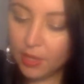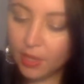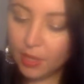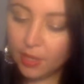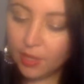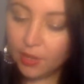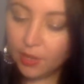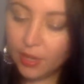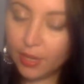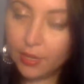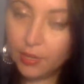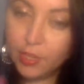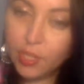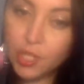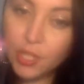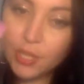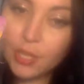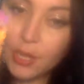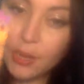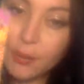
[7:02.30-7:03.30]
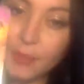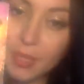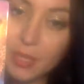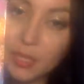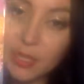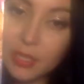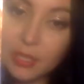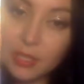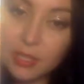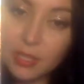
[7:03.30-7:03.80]
Your energy coming
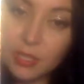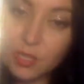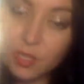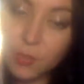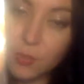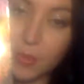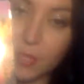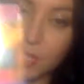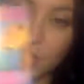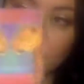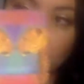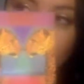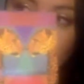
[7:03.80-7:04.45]
into the situation,